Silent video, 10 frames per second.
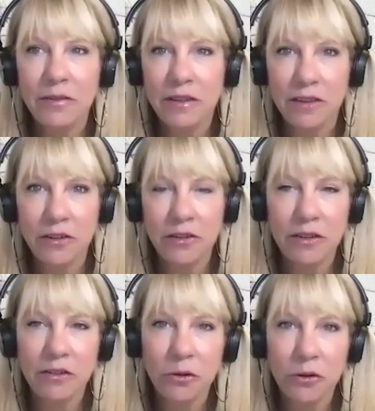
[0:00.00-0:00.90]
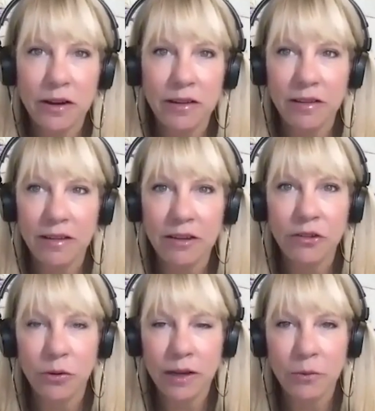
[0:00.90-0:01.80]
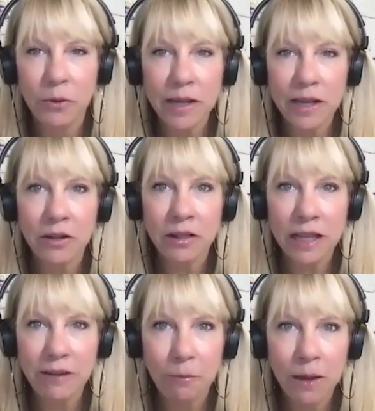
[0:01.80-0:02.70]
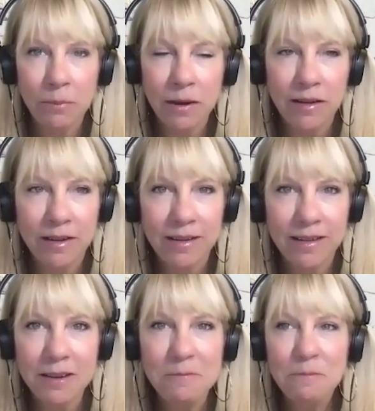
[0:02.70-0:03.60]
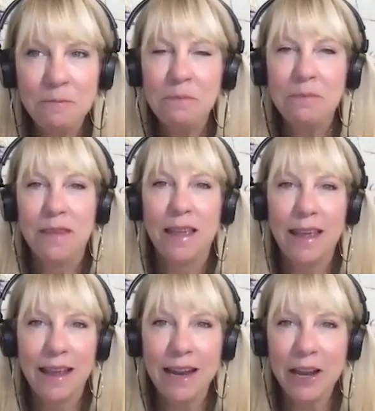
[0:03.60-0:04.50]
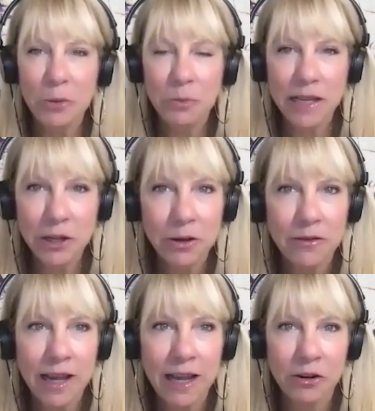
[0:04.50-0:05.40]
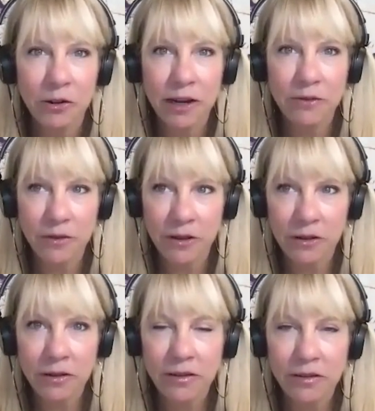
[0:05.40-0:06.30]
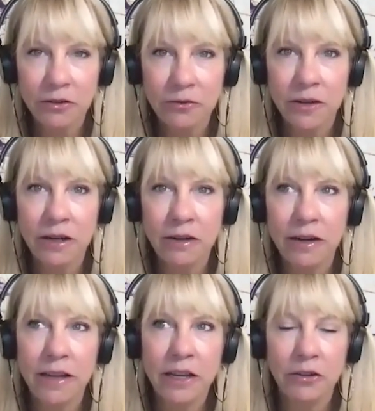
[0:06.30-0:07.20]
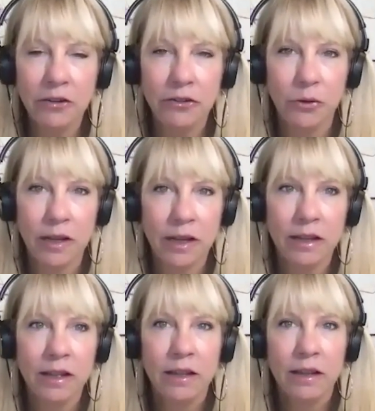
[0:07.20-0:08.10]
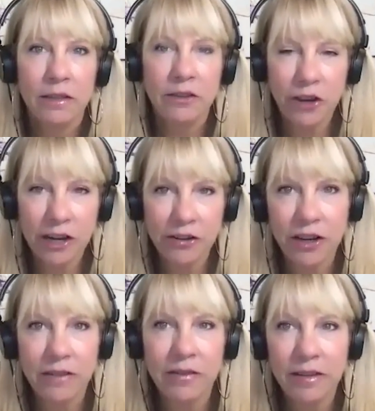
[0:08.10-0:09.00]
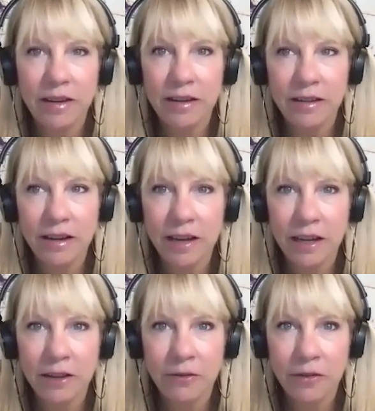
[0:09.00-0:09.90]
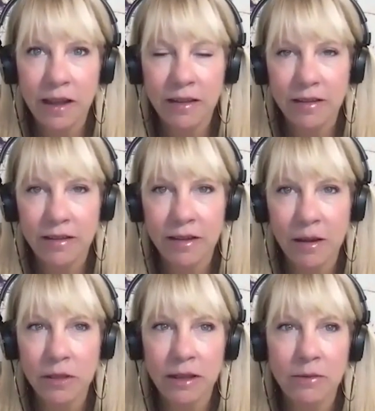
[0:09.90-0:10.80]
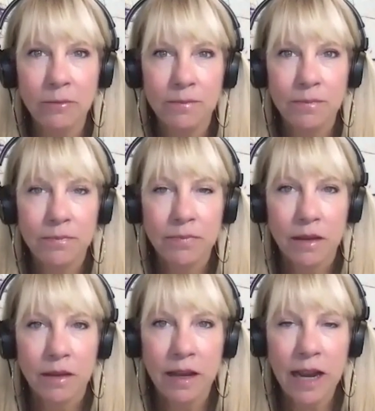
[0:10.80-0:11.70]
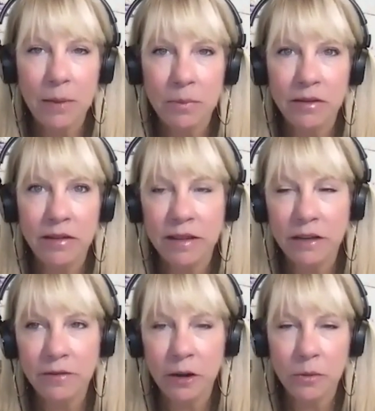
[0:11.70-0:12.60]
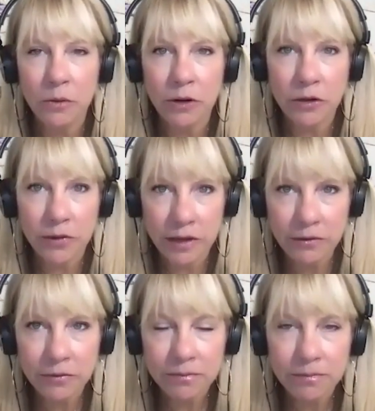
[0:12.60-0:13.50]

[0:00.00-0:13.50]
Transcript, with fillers: visitors and tourists enjoying what we call leaf peeping season. And I hope that you have had a great fall so far and that you're enjoying the changing of the season if that's something that happens in the environment where you live.